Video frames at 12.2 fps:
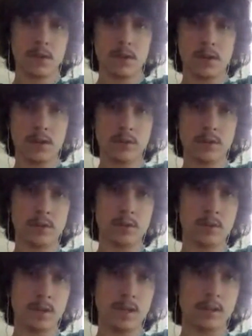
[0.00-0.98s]

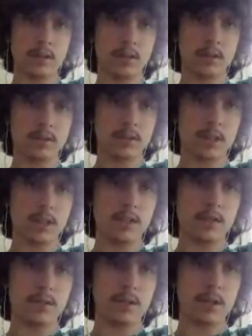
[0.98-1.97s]
Also, it looks like
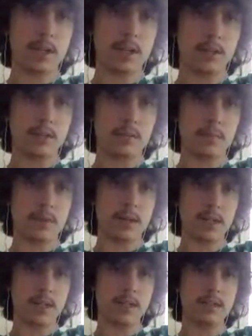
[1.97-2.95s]
you guys
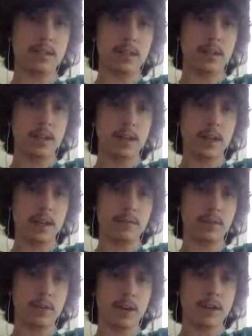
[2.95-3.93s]
might have
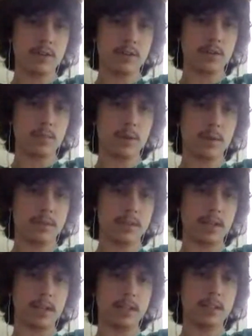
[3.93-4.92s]
crashed our
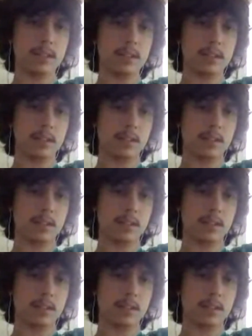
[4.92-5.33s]
website